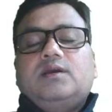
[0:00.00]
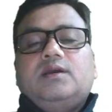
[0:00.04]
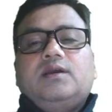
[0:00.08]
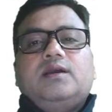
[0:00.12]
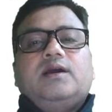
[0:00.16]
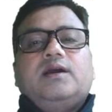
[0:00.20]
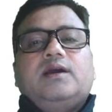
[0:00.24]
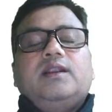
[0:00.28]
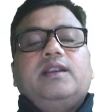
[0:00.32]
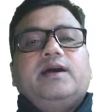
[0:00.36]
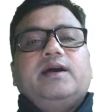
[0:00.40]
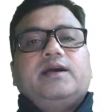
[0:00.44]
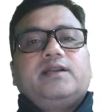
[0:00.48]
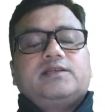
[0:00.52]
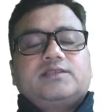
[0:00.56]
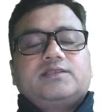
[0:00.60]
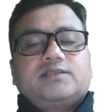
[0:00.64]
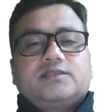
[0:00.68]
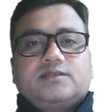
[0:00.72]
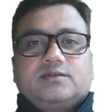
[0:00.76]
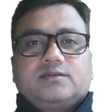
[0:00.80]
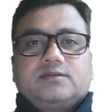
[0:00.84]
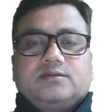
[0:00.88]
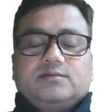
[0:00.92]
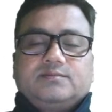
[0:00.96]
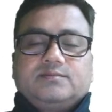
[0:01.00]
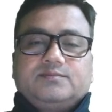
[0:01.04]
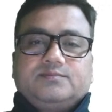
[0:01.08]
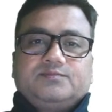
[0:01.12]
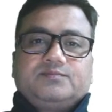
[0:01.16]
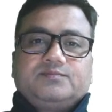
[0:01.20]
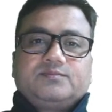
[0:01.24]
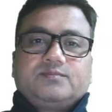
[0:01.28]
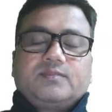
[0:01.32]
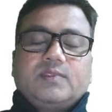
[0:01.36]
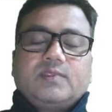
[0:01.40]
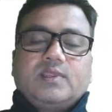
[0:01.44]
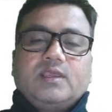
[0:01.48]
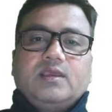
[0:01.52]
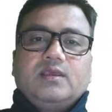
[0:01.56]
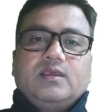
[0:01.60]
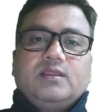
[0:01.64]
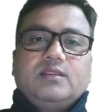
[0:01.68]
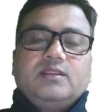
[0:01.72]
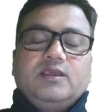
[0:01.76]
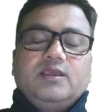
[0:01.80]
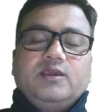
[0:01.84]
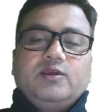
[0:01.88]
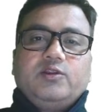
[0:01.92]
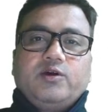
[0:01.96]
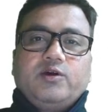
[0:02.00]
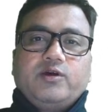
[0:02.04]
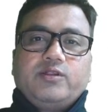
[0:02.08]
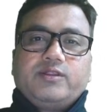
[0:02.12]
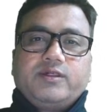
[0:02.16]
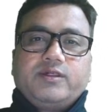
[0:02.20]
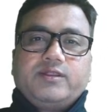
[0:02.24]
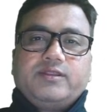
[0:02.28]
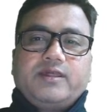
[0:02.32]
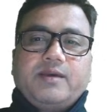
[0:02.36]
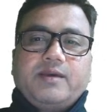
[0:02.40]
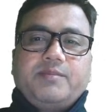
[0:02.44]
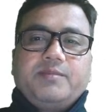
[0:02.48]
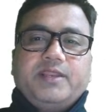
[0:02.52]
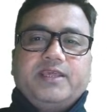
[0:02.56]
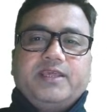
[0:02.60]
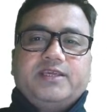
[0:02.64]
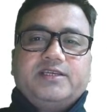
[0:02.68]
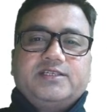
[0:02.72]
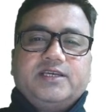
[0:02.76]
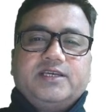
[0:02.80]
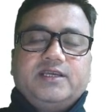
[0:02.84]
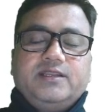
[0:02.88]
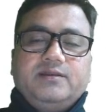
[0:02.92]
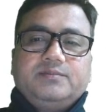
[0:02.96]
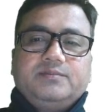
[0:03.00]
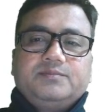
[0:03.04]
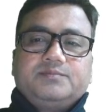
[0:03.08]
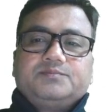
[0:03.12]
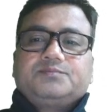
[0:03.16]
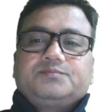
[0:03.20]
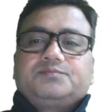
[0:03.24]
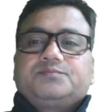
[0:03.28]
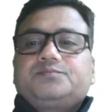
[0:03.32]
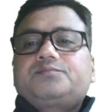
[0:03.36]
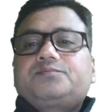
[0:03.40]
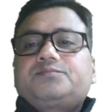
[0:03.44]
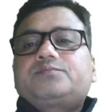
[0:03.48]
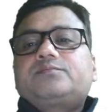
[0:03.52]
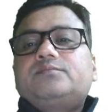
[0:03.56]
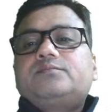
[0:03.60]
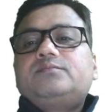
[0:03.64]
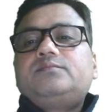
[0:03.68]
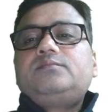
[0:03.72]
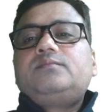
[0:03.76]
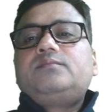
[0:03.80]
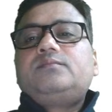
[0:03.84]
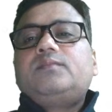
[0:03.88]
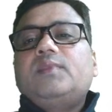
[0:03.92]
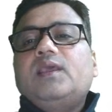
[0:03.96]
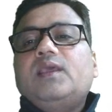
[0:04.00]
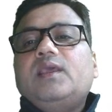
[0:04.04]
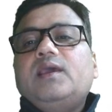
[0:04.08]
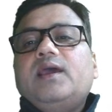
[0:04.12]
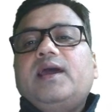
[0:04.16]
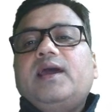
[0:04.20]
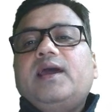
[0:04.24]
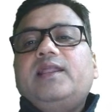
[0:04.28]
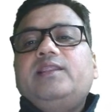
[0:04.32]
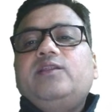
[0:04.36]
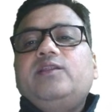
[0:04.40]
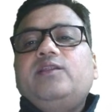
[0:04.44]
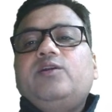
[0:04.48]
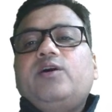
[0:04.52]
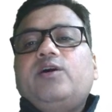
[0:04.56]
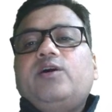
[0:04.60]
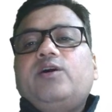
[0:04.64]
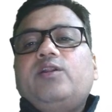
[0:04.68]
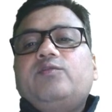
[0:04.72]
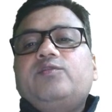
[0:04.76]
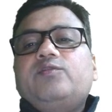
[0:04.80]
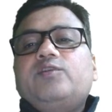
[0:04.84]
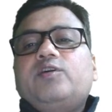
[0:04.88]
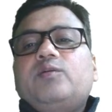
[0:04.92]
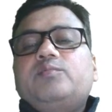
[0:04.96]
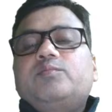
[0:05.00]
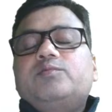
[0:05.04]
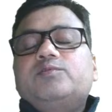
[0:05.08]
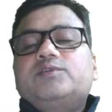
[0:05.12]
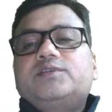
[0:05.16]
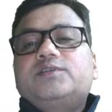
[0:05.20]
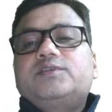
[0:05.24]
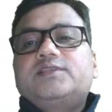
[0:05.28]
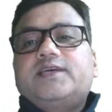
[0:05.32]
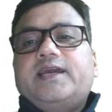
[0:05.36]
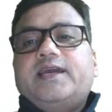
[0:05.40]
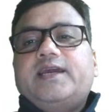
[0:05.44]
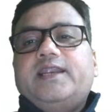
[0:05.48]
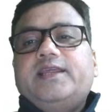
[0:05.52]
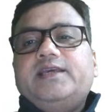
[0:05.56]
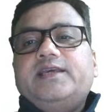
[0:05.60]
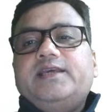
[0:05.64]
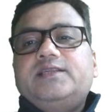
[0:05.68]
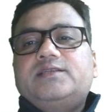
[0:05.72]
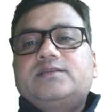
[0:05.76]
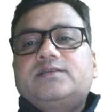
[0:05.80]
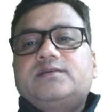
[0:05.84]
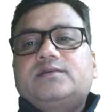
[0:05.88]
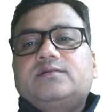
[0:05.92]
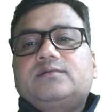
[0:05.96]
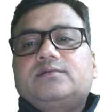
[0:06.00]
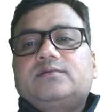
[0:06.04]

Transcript: conducts the cross examination, and the lawyer of the opposite side is